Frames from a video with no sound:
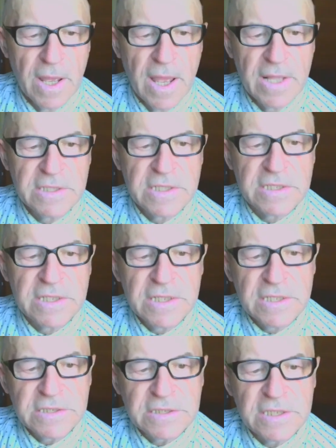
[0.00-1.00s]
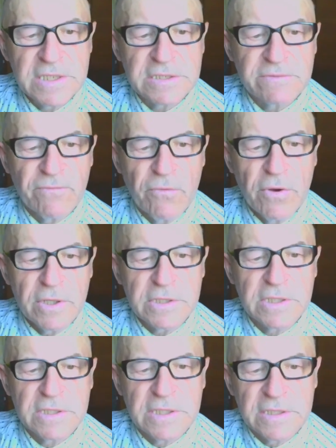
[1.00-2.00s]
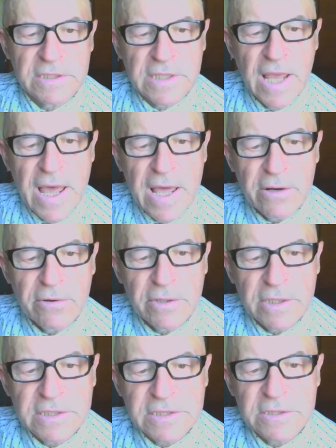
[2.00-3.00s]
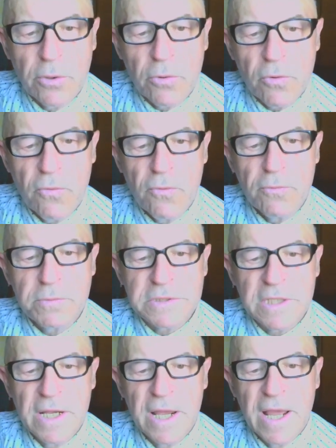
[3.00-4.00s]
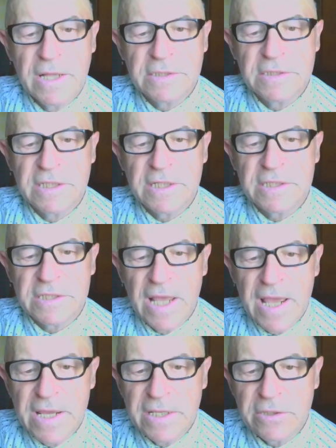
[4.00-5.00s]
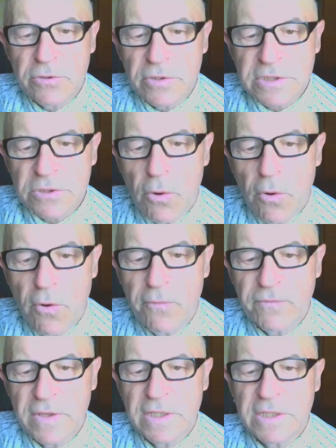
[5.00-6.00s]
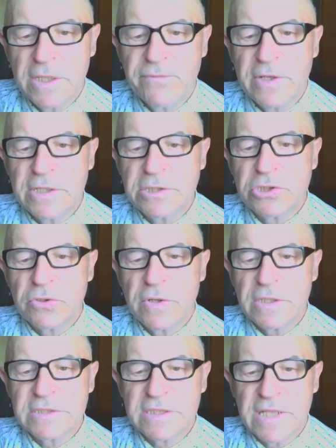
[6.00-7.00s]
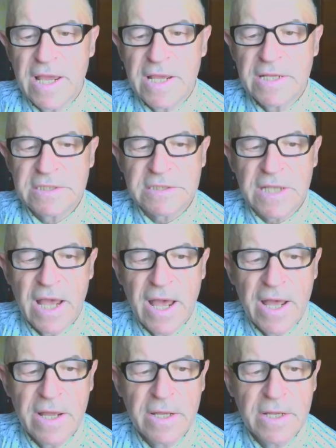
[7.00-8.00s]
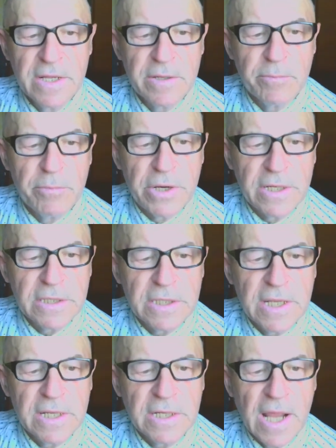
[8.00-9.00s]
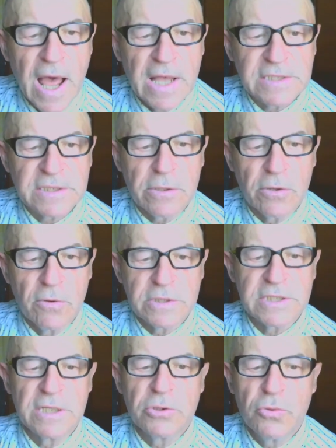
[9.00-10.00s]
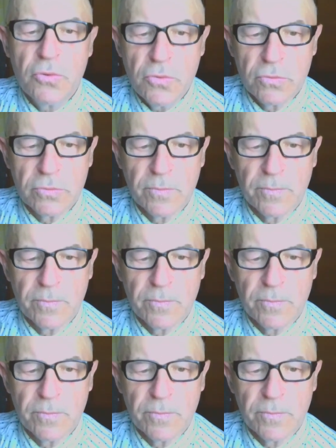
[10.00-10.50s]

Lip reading: And this is what terrorist groups and dictators of individual states are bringing us closer to.